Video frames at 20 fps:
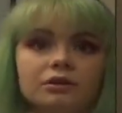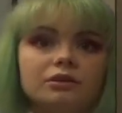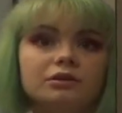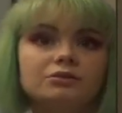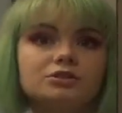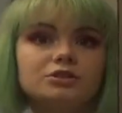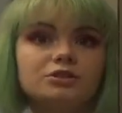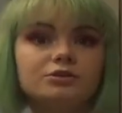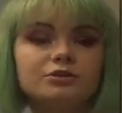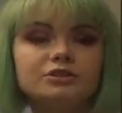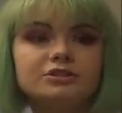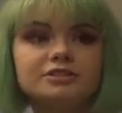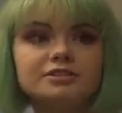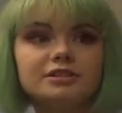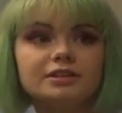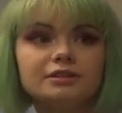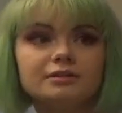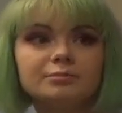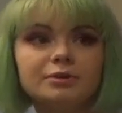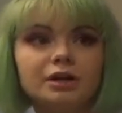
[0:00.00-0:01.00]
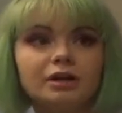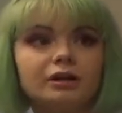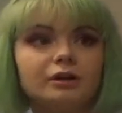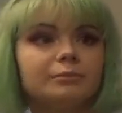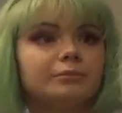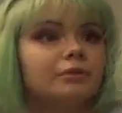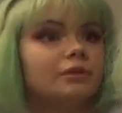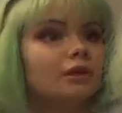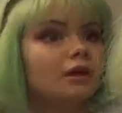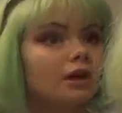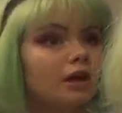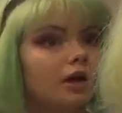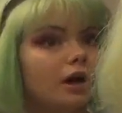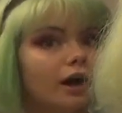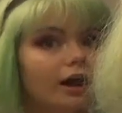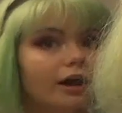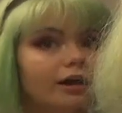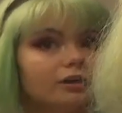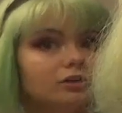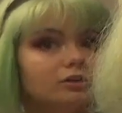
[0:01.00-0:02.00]
so you can see in the mirror,
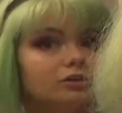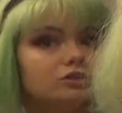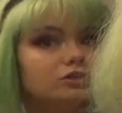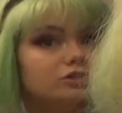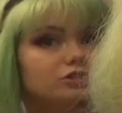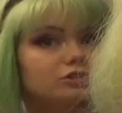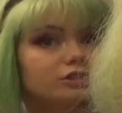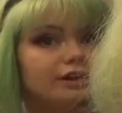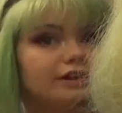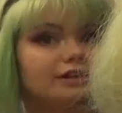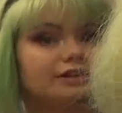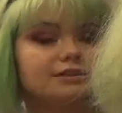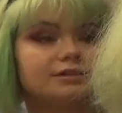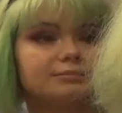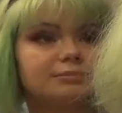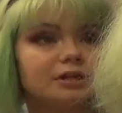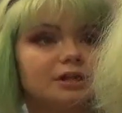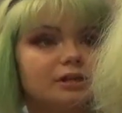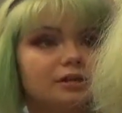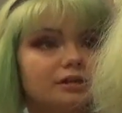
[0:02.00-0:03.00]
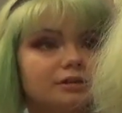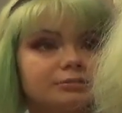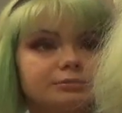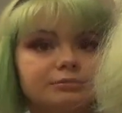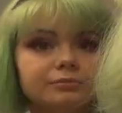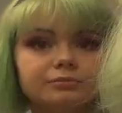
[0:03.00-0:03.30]
I look straight at the mirror,